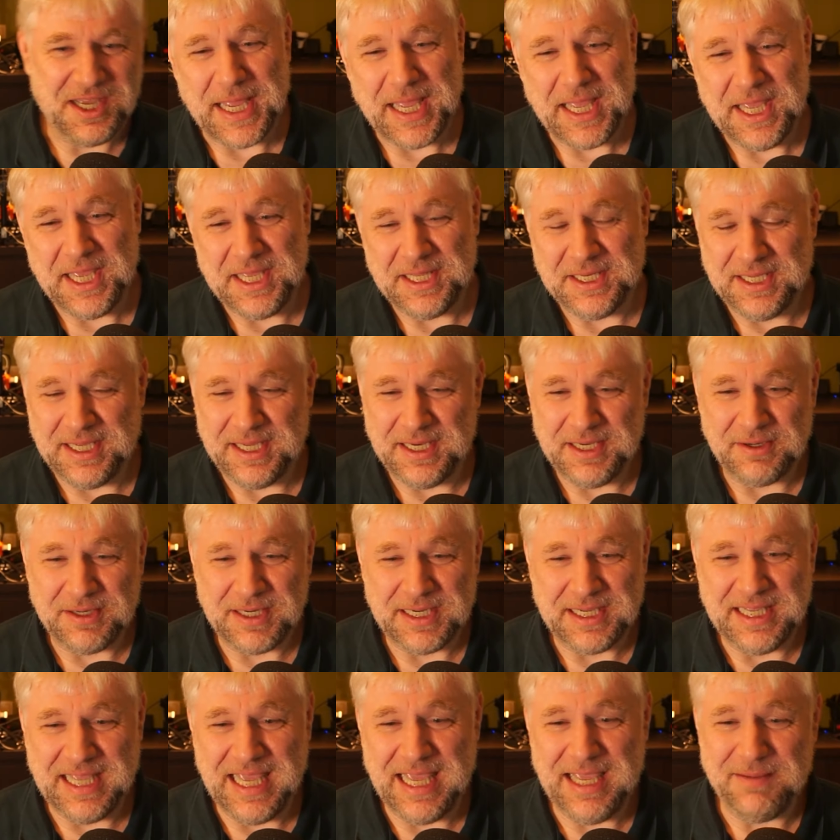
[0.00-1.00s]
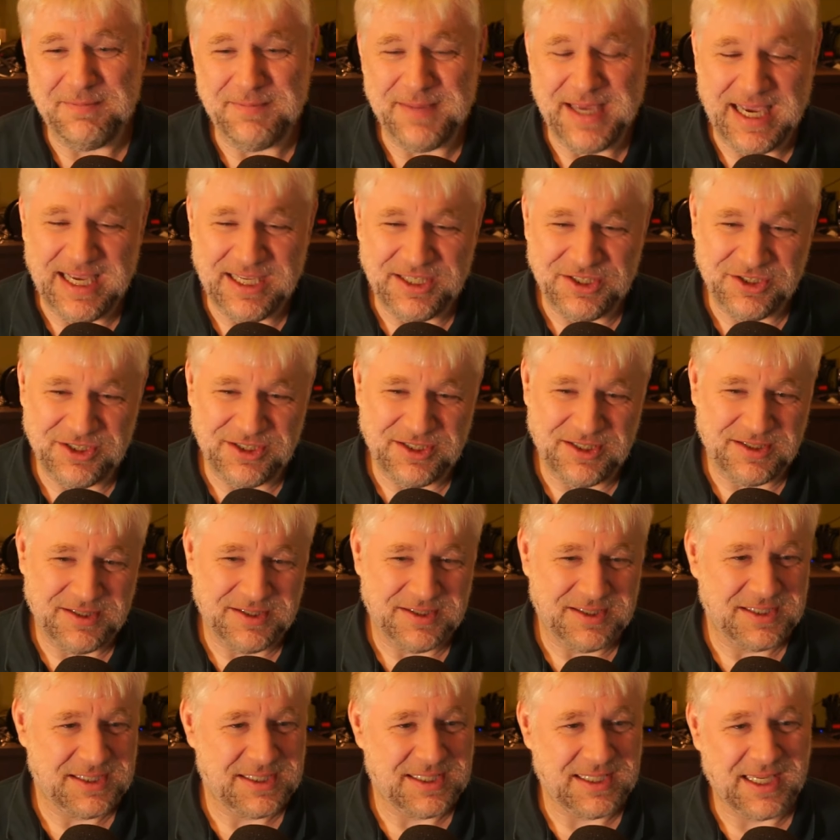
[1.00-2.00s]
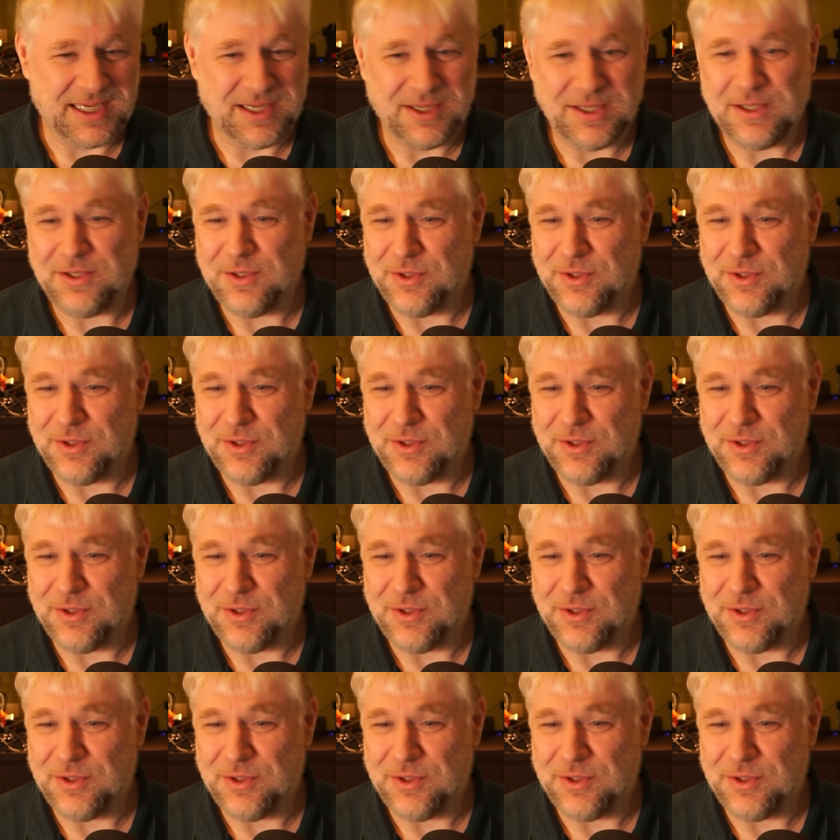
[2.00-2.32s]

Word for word: and then game engines like